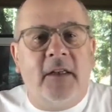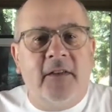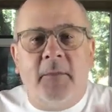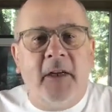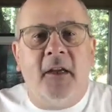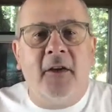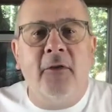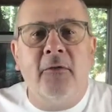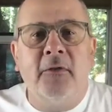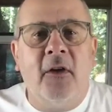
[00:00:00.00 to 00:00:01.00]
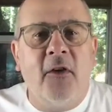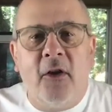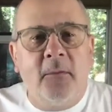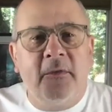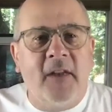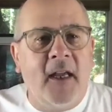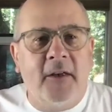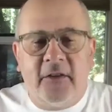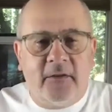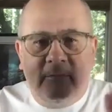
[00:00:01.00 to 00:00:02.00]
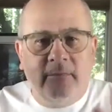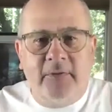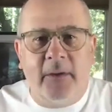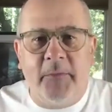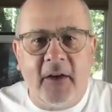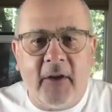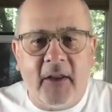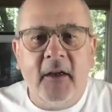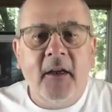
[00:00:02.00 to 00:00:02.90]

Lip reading: it's something like google.com/something or other.